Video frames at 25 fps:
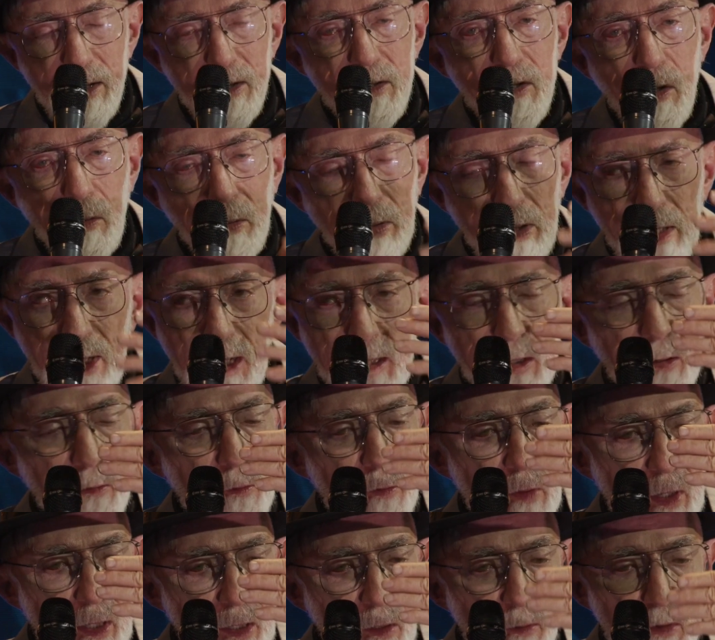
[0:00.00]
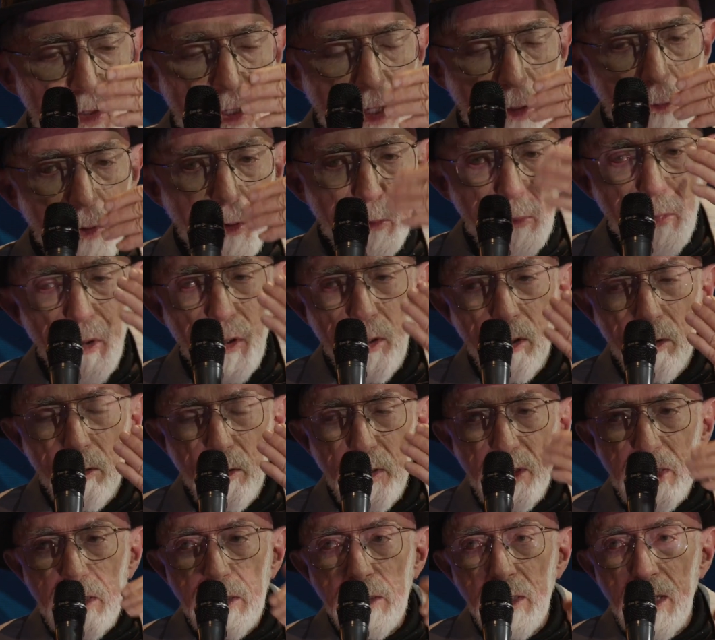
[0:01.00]
So the kind of thing you see with
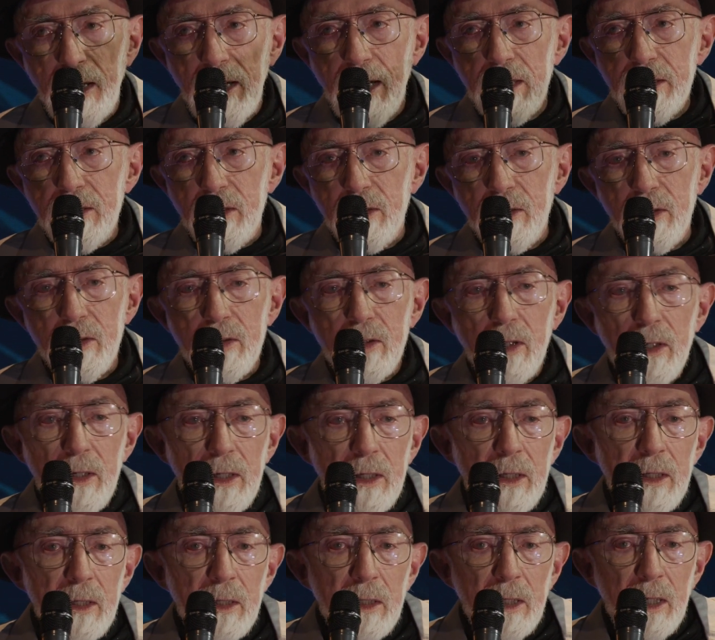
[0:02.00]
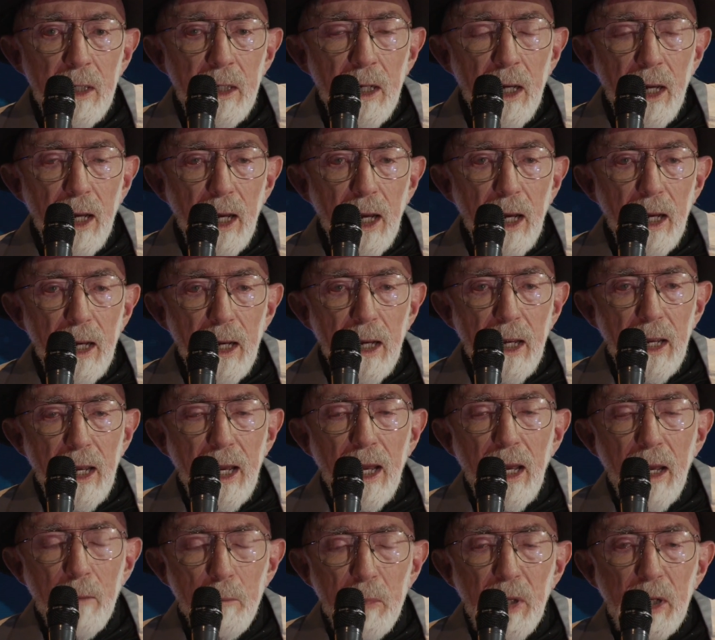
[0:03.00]
Polaroid glasses, but
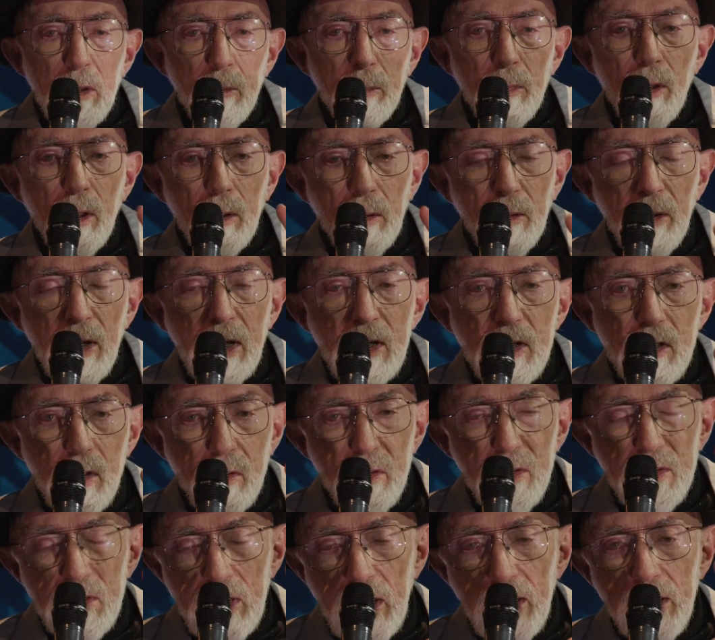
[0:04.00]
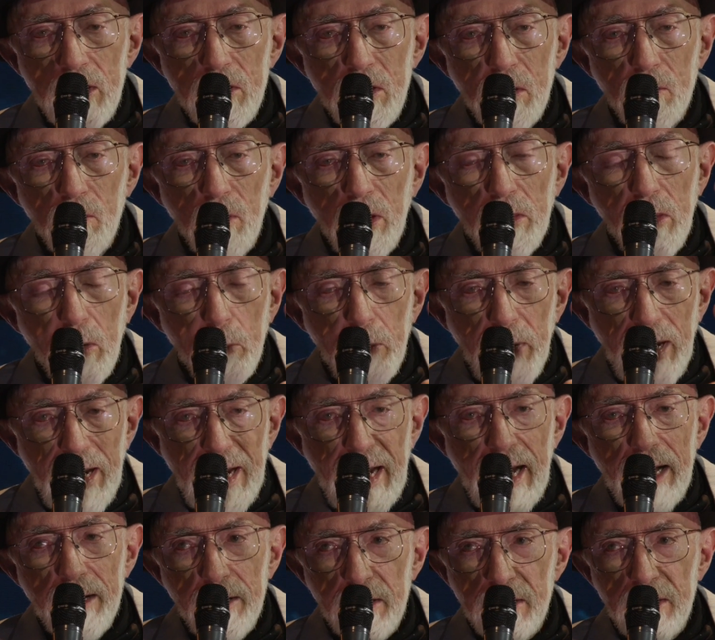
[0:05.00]
a polarization with a
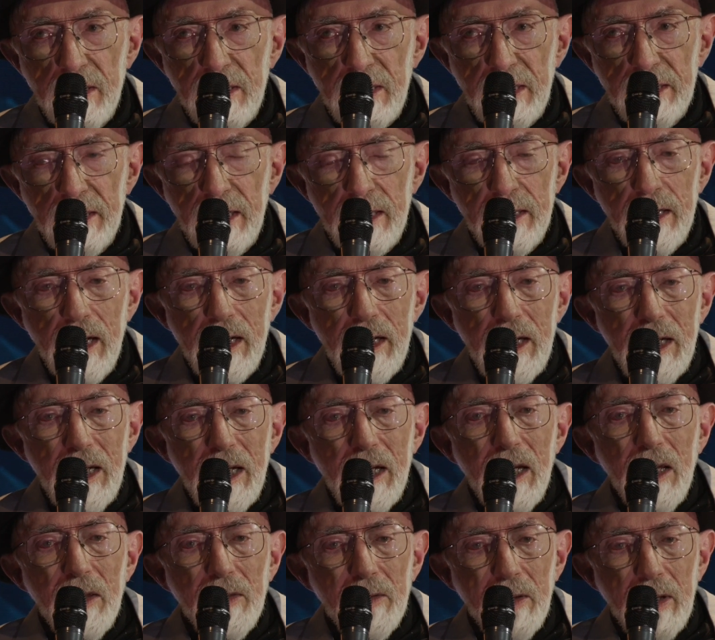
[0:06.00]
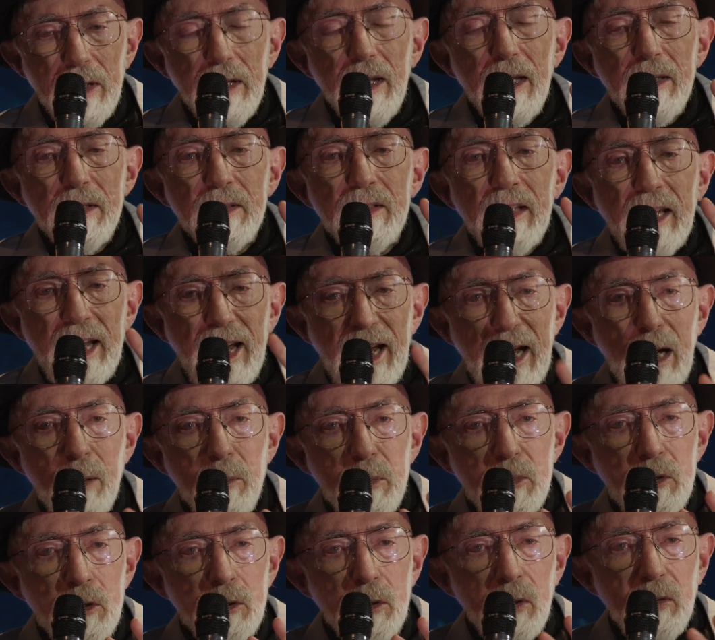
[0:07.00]
pattern on it that has
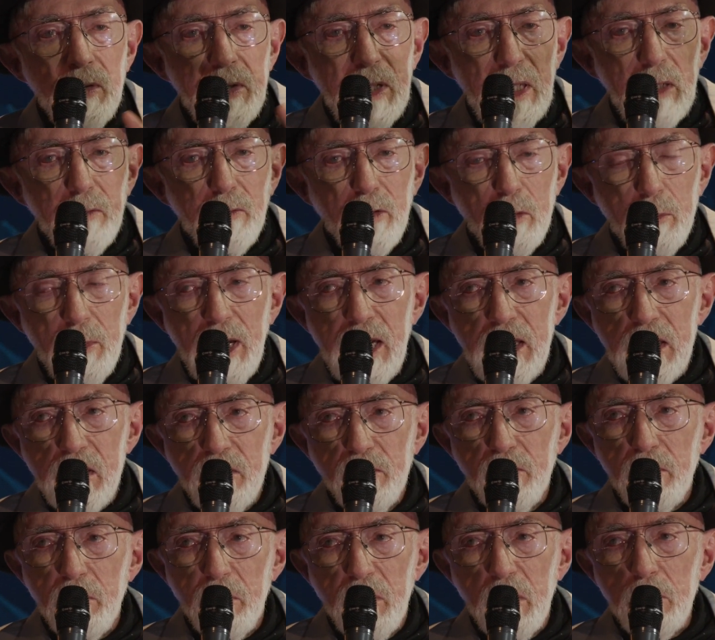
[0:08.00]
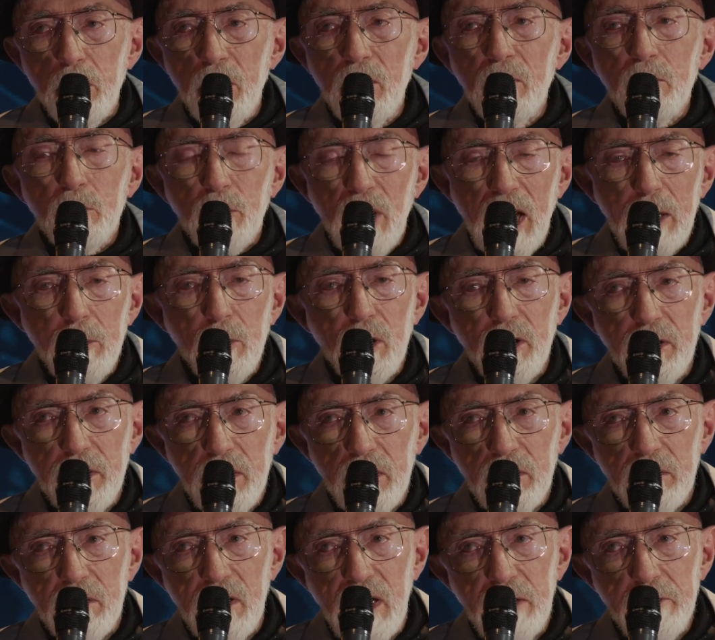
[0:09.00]
captured the information from the
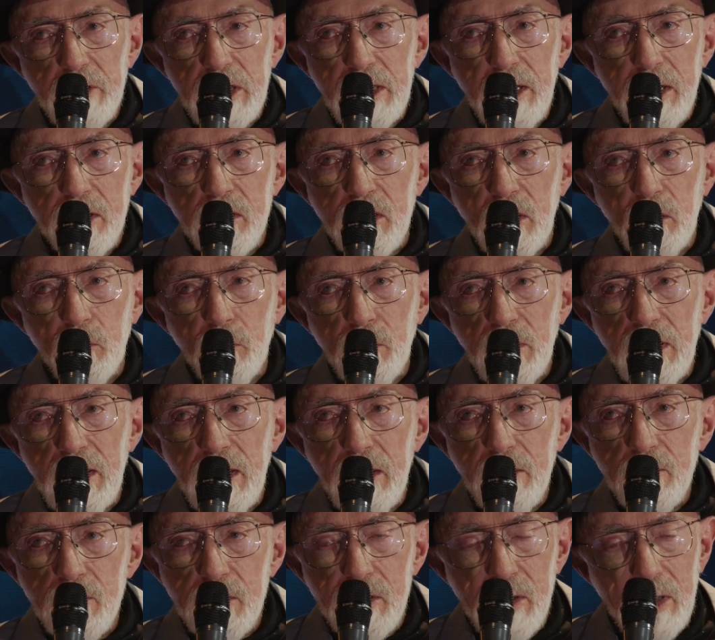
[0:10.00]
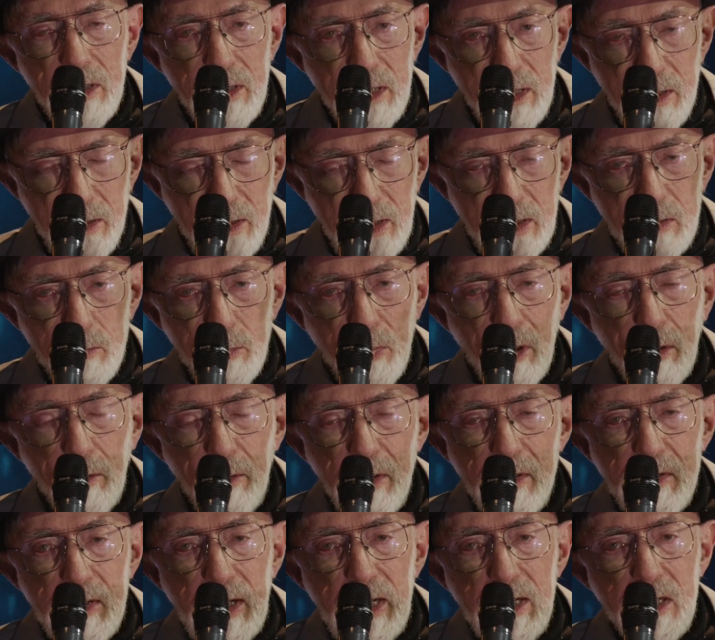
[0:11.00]
primordial gravitational waves. And this
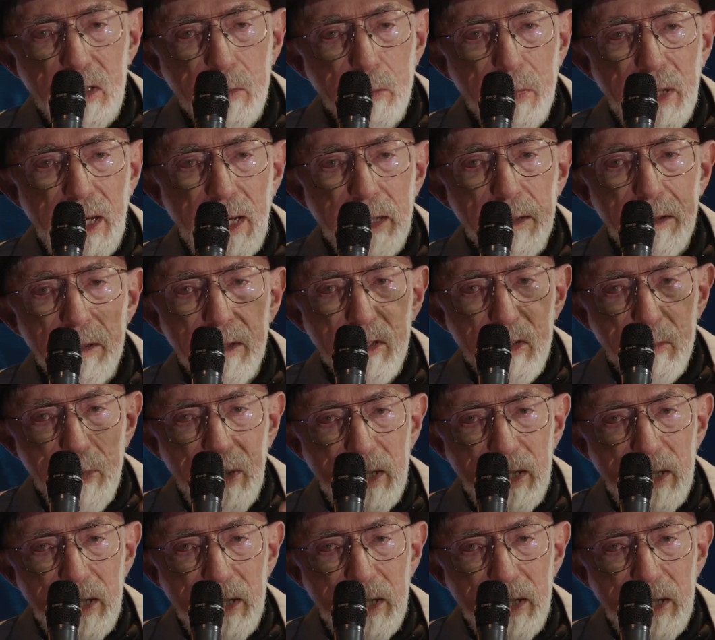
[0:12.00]
polarization pattern has